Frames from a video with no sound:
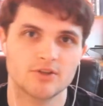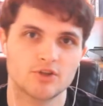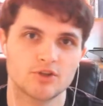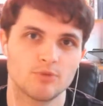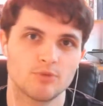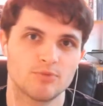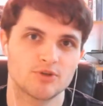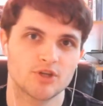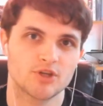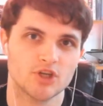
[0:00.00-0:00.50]

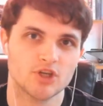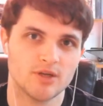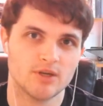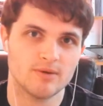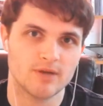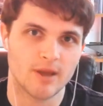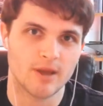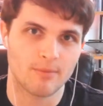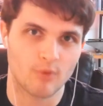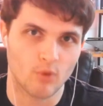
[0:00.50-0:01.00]
2
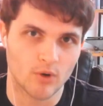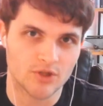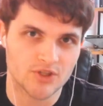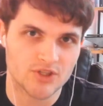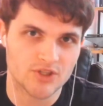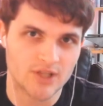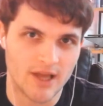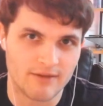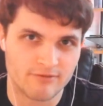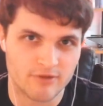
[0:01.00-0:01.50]
position, number 1
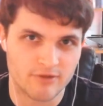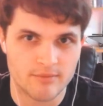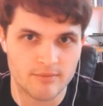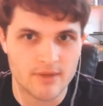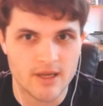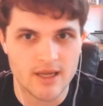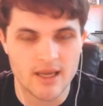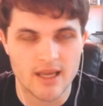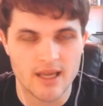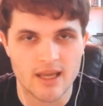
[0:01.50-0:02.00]
slot for
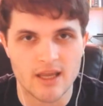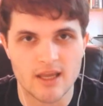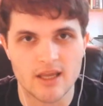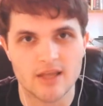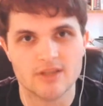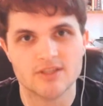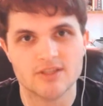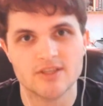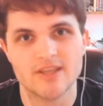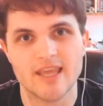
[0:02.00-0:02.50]
me
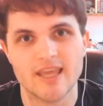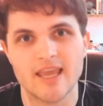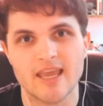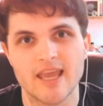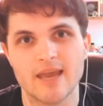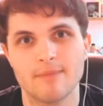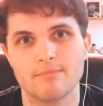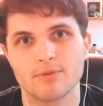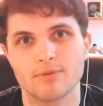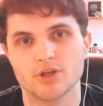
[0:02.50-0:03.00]
is
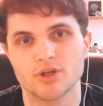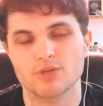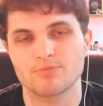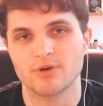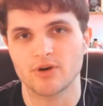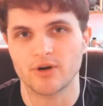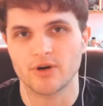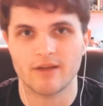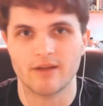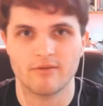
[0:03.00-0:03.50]
the Ember
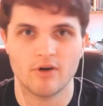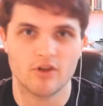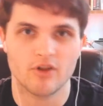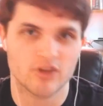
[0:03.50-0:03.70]
Spirit. Out of all the